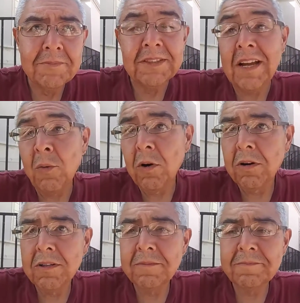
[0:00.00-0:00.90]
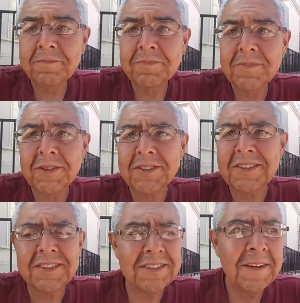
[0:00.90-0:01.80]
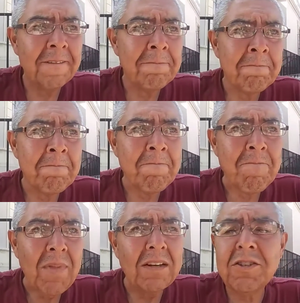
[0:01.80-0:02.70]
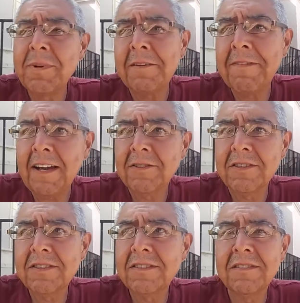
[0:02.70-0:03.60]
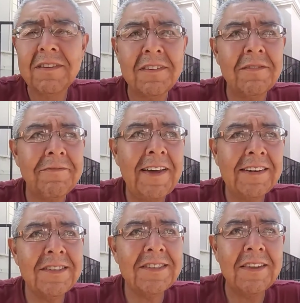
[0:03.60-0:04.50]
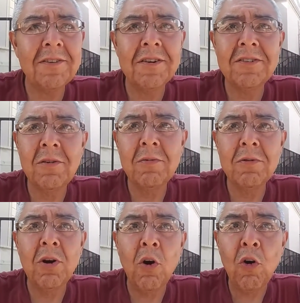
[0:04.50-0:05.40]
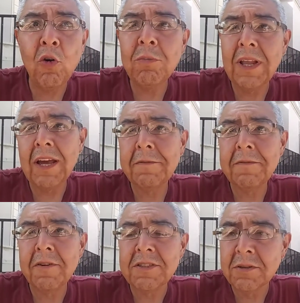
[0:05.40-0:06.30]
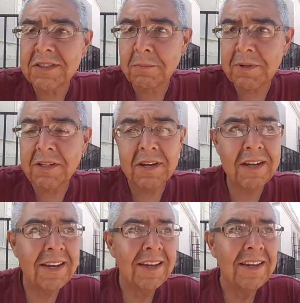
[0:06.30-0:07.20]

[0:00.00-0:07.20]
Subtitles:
does not work. There's just too many factors. The fact is that there's no home life. There's no stability.